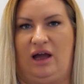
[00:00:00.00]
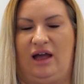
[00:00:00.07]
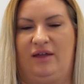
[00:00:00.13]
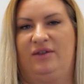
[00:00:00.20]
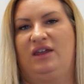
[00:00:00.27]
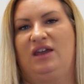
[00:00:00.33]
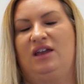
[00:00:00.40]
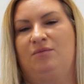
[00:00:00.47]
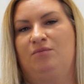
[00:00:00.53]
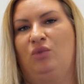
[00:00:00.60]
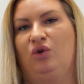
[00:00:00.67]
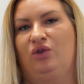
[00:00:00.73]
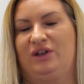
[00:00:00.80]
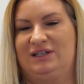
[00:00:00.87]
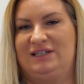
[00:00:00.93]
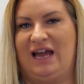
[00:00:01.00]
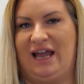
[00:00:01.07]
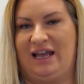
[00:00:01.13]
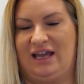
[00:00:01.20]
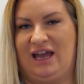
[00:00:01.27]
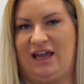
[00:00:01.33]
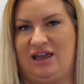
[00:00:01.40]
and they earn more than
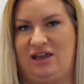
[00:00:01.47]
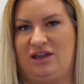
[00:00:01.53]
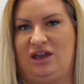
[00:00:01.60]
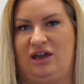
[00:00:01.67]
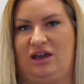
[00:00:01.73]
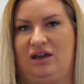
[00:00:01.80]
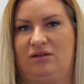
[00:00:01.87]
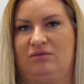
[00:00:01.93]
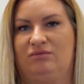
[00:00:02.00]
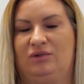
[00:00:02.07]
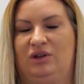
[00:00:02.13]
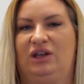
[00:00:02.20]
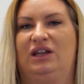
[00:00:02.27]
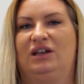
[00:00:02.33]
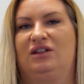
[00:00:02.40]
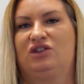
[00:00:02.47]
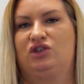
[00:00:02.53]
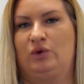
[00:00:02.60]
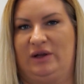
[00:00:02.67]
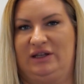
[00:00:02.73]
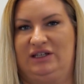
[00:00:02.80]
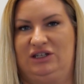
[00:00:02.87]
10k a year, looking at the
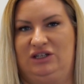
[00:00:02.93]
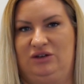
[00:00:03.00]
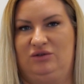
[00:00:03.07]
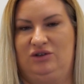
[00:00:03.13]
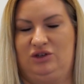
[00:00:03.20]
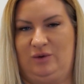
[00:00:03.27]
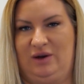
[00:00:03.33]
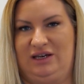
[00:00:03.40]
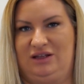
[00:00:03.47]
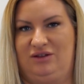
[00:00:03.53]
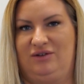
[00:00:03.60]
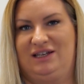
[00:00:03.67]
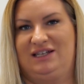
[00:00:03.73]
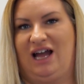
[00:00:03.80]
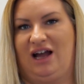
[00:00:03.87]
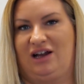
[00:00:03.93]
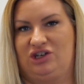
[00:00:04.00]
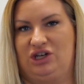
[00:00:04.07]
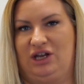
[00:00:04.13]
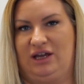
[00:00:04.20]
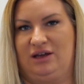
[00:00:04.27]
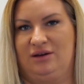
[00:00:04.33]
22 to 23
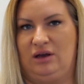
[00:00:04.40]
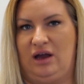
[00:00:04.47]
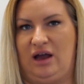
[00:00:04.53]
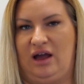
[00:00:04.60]
tax year,